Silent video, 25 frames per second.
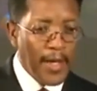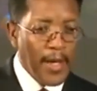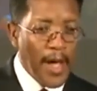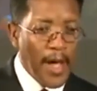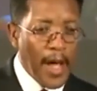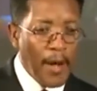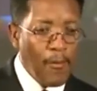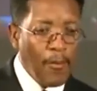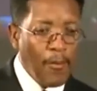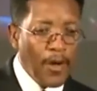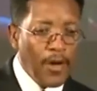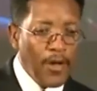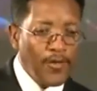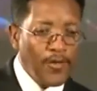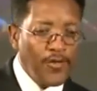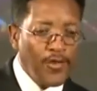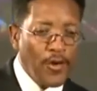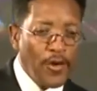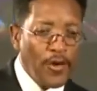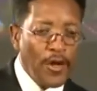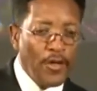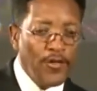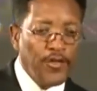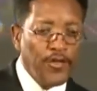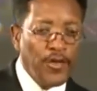Now, I want to
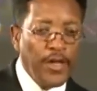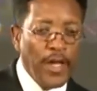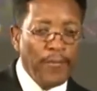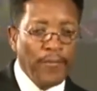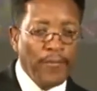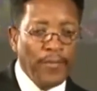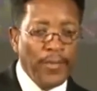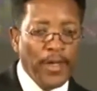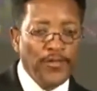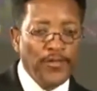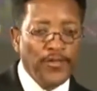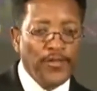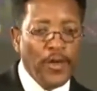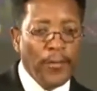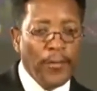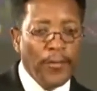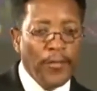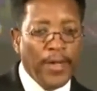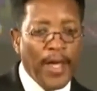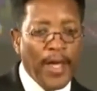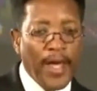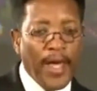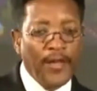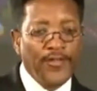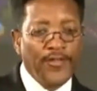show you this clip that
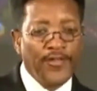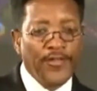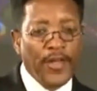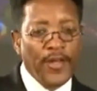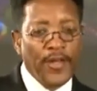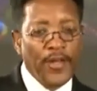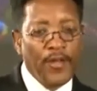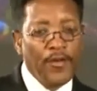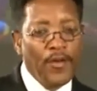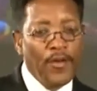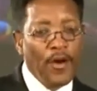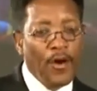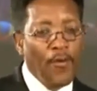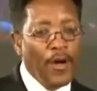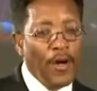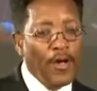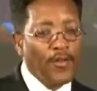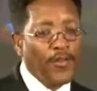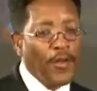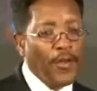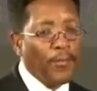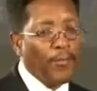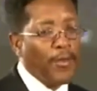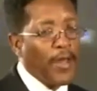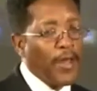took place, and you know where
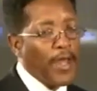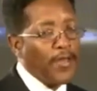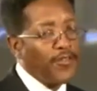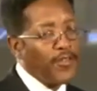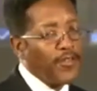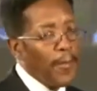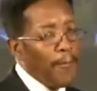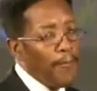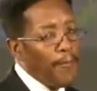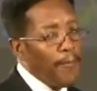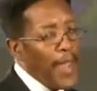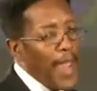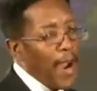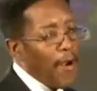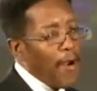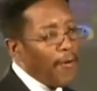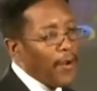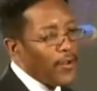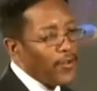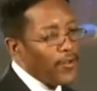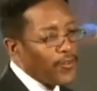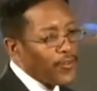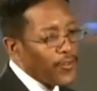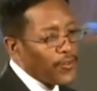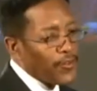it took place in
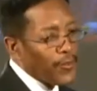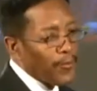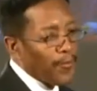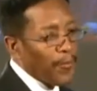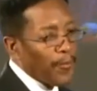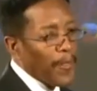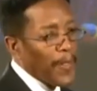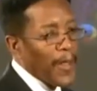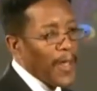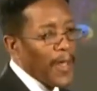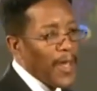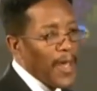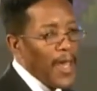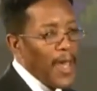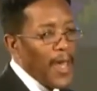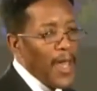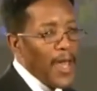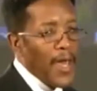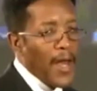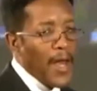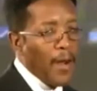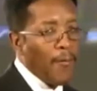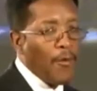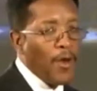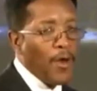Paris.
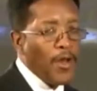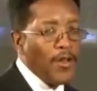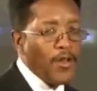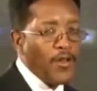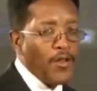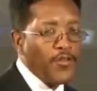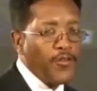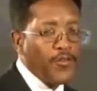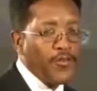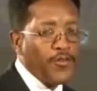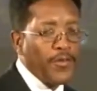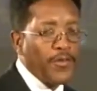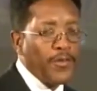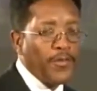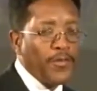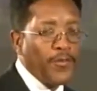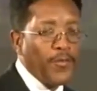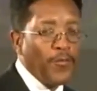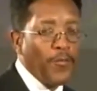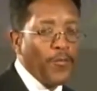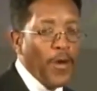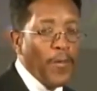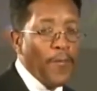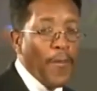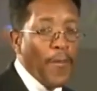And I want to
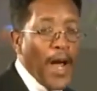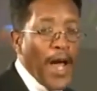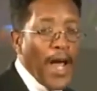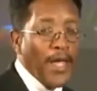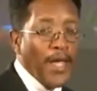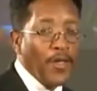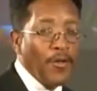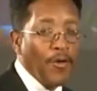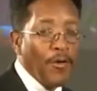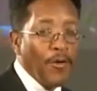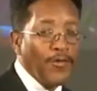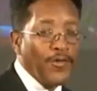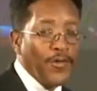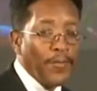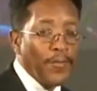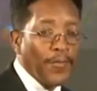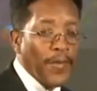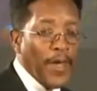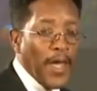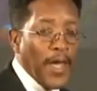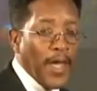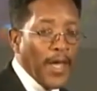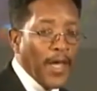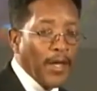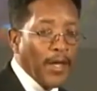just remind you of some
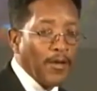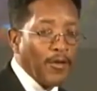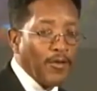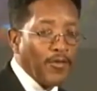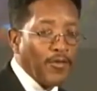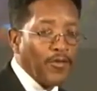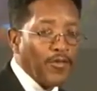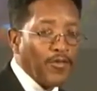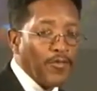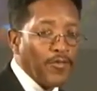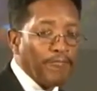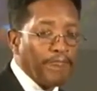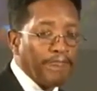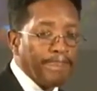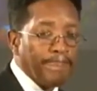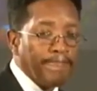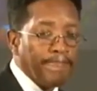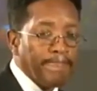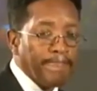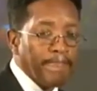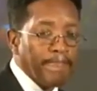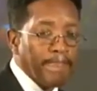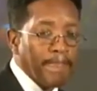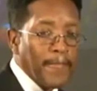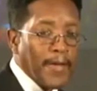things.
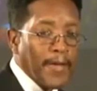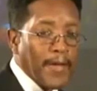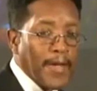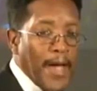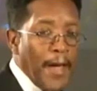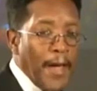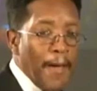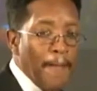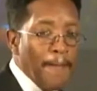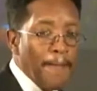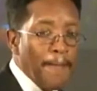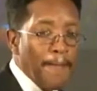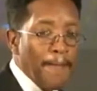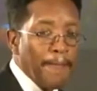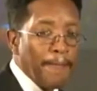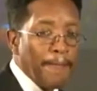Okay?